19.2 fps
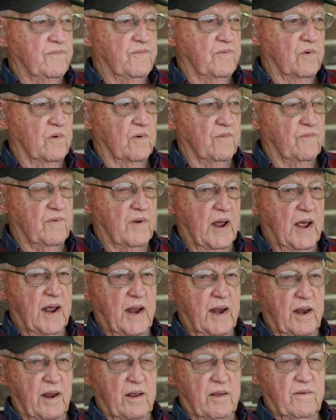for
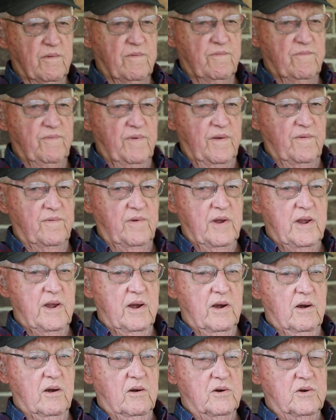flying 50
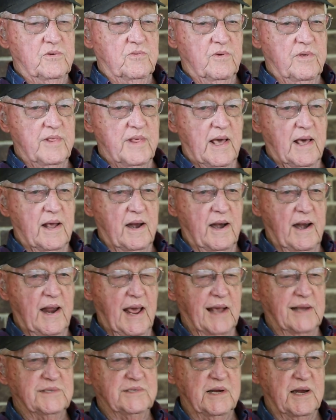years without an
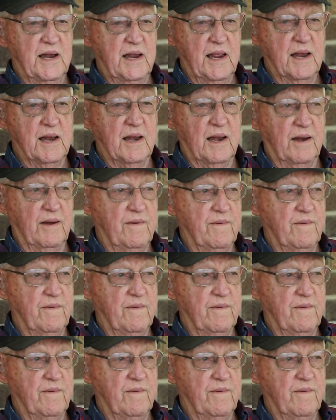accident.